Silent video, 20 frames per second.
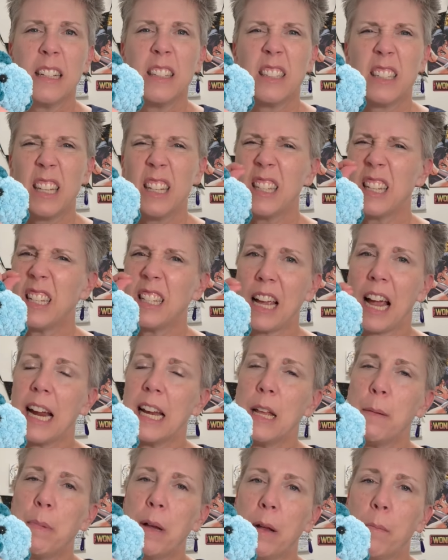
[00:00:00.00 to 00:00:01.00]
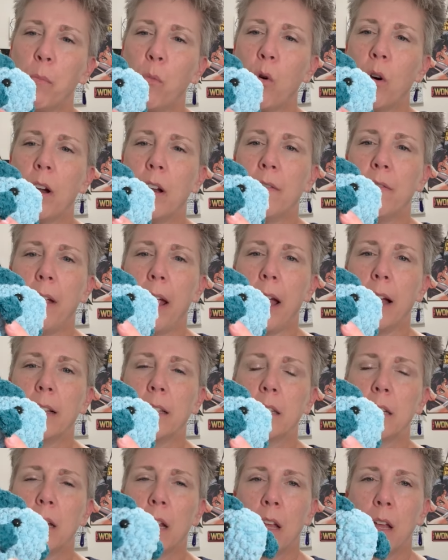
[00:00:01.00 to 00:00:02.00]
just a tiny bit more
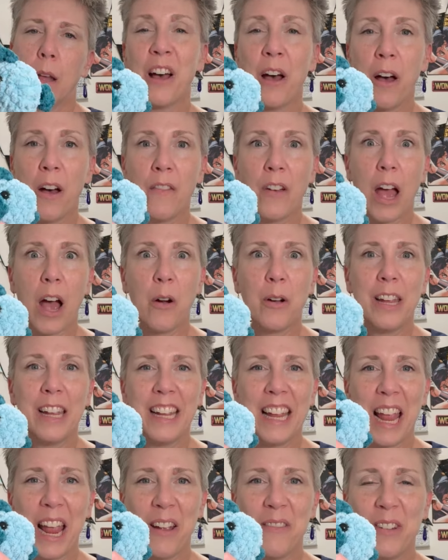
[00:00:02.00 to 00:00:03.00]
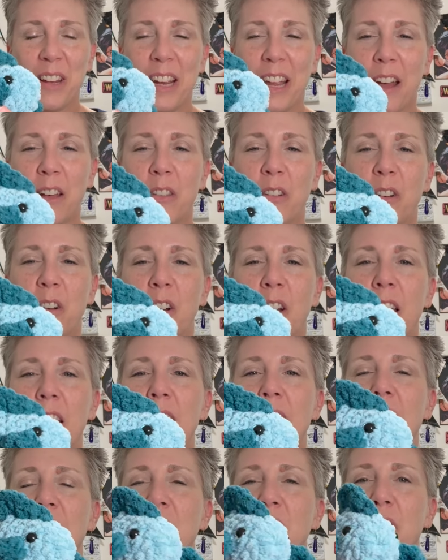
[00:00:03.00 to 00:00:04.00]
advanced. Love how he came together,
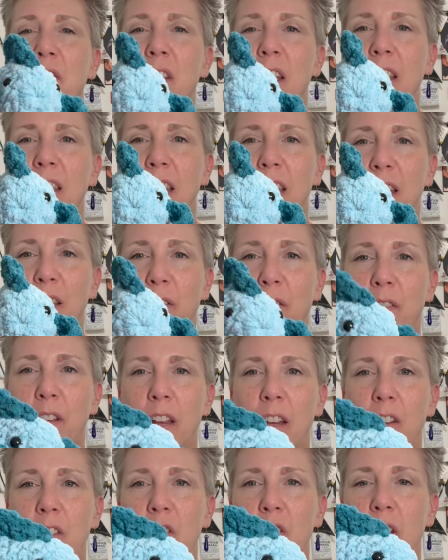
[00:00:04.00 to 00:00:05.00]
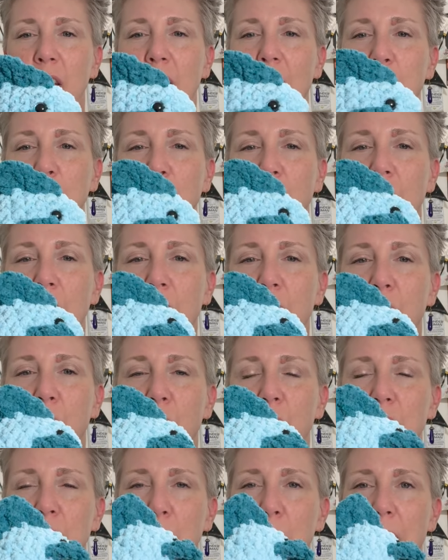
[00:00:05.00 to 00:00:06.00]
Finley the fish, and I'm looking
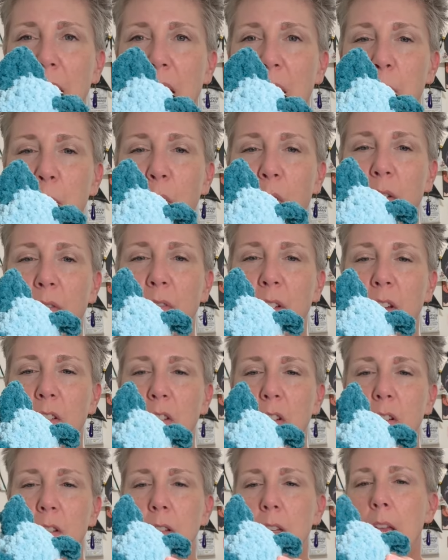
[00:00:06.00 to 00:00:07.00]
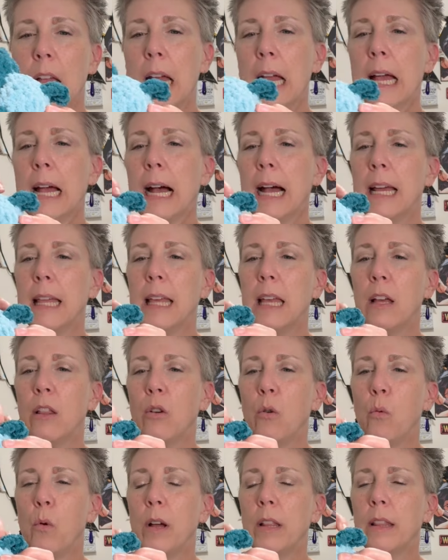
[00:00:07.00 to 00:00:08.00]
forward to making more fishes. I think
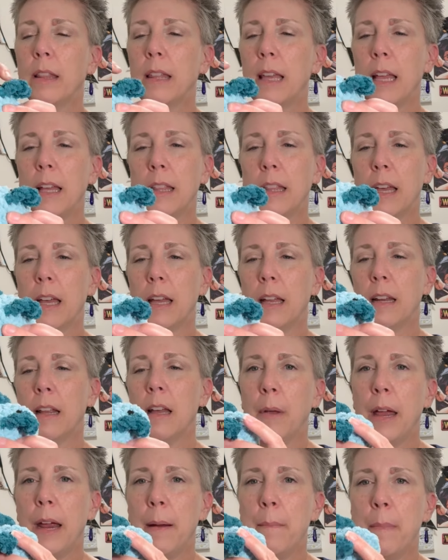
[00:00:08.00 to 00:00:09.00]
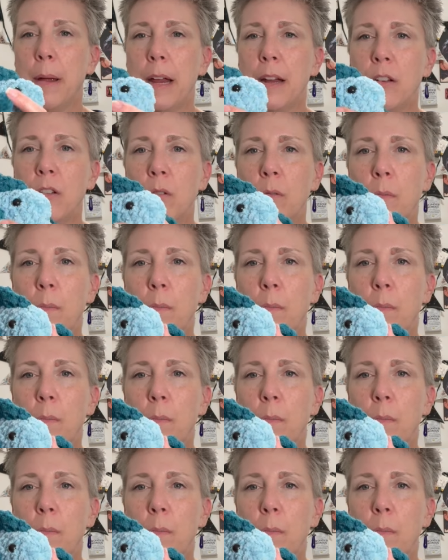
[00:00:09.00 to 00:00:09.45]
the one thing that I may